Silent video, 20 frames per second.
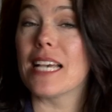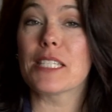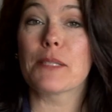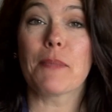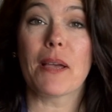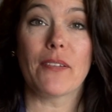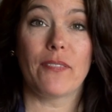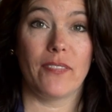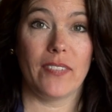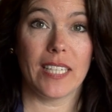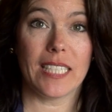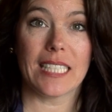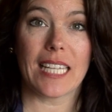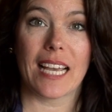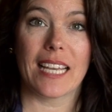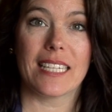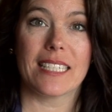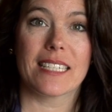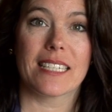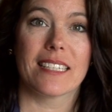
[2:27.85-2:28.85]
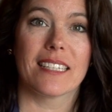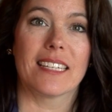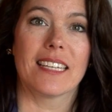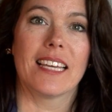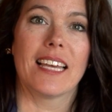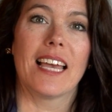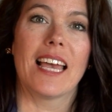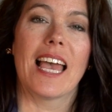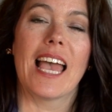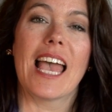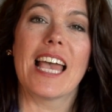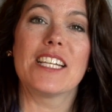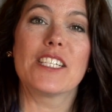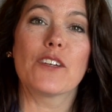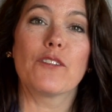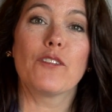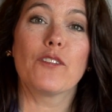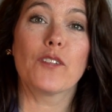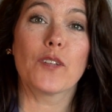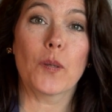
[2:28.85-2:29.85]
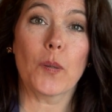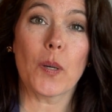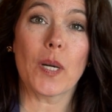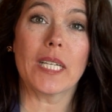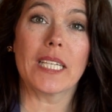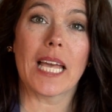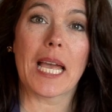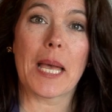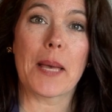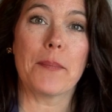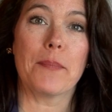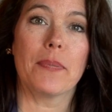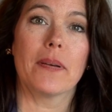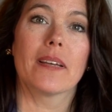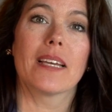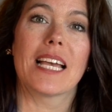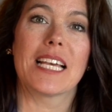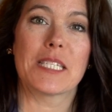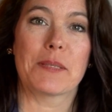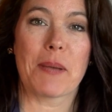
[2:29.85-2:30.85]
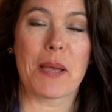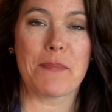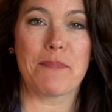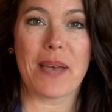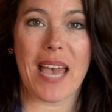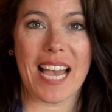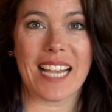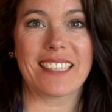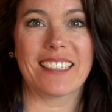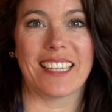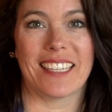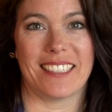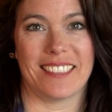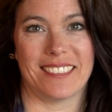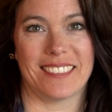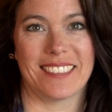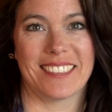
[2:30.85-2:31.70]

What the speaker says: as my fill light and a floor lamp as my backlight.